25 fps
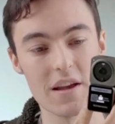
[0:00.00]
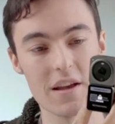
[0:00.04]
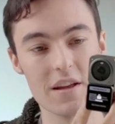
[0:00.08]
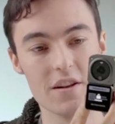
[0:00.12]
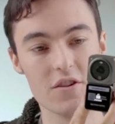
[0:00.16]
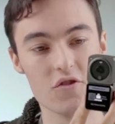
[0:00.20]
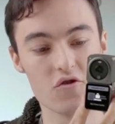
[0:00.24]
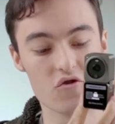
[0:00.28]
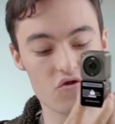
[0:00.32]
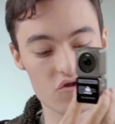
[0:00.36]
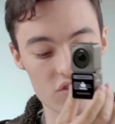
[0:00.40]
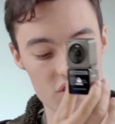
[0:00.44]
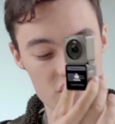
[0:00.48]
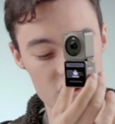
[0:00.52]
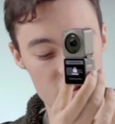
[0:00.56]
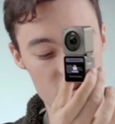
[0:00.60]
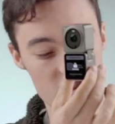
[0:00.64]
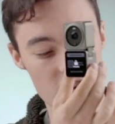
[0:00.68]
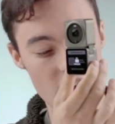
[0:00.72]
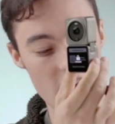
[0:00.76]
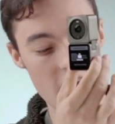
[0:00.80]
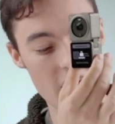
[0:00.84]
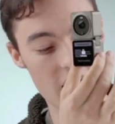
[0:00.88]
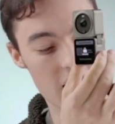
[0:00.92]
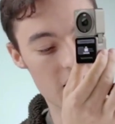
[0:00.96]

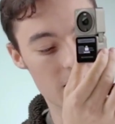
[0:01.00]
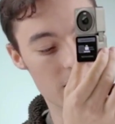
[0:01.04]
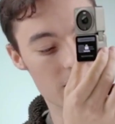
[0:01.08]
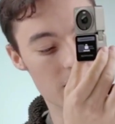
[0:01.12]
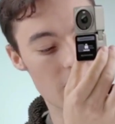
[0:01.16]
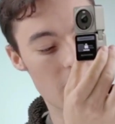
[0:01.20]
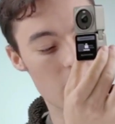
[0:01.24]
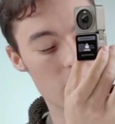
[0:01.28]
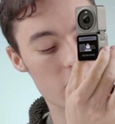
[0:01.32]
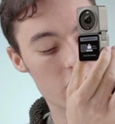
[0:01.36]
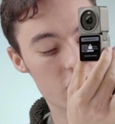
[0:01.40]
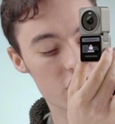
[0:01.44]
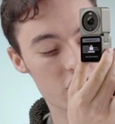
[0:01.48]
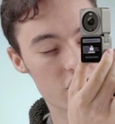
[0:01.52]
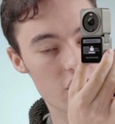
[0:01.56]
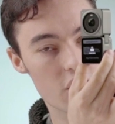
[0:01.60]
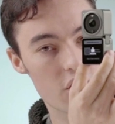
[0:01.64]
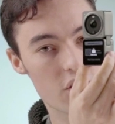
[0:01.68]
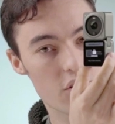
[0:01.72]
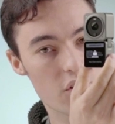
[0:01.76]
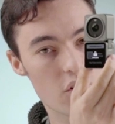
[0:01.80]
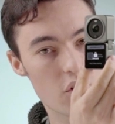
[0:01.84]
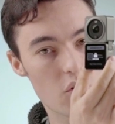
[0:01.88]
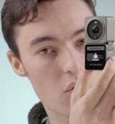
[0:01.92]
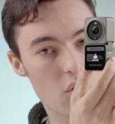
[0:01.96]
Interesting. I want to show
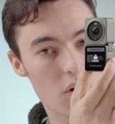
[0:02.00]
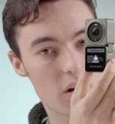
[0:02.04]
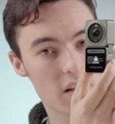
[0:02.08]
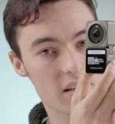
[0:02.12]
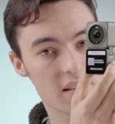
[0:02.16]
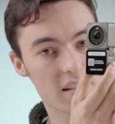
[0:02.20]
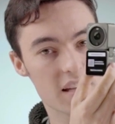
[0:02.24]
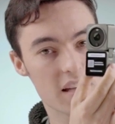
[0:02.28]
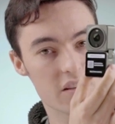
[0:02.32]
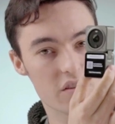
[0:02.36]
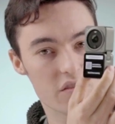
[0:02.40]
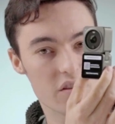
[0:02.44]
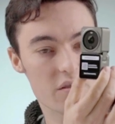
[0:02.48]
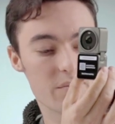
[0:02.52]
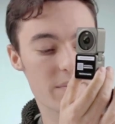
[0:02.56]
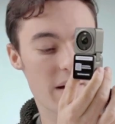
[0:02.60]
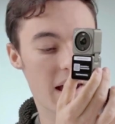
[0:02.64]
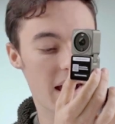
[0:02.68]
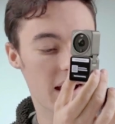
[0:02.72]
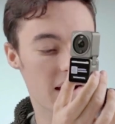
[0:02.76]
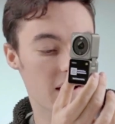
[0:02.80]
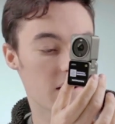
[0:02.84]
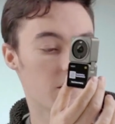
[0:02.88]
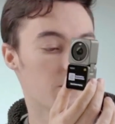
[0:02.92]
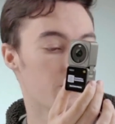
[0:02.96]
you what it says on the
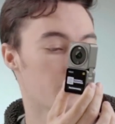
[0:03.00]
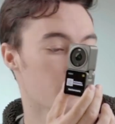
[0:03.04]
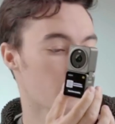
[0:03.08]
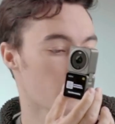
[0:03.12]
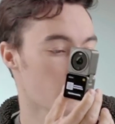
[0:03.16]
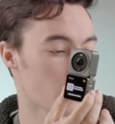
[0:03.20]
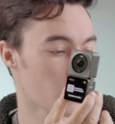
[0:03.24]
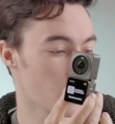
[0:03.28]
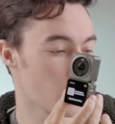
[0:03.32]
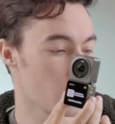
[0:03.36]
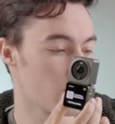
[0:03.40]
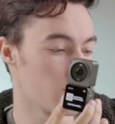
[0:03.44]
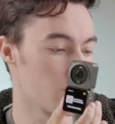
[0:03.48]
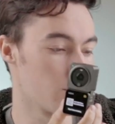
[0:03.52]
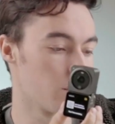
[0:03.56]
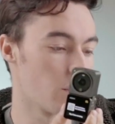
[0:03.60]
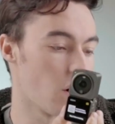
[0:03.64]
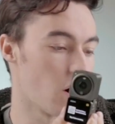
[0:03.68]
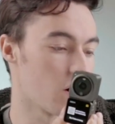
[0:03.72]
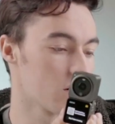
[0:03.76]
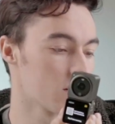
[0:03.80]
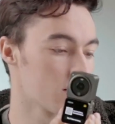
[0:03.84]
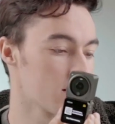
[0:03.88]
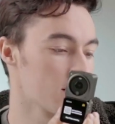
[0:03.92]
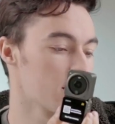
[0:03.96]
back of the box.